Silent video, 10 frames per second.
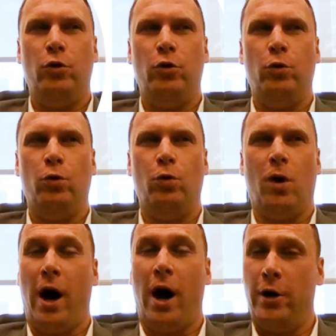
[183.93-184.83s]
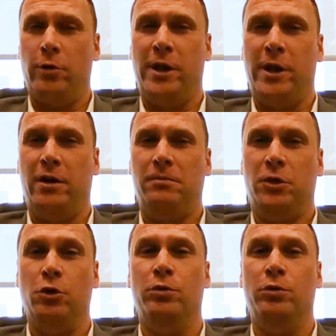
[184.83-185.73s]
you hire me,
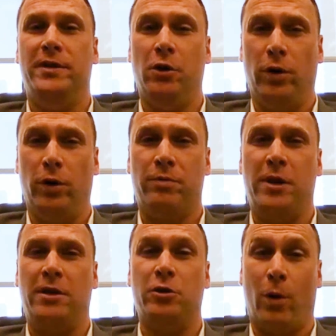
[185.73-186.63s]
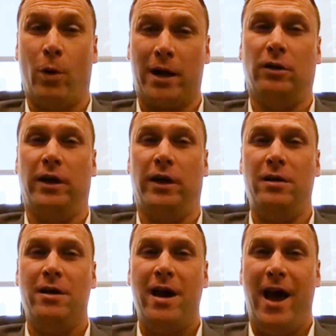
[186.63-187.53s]
you deal with me directly,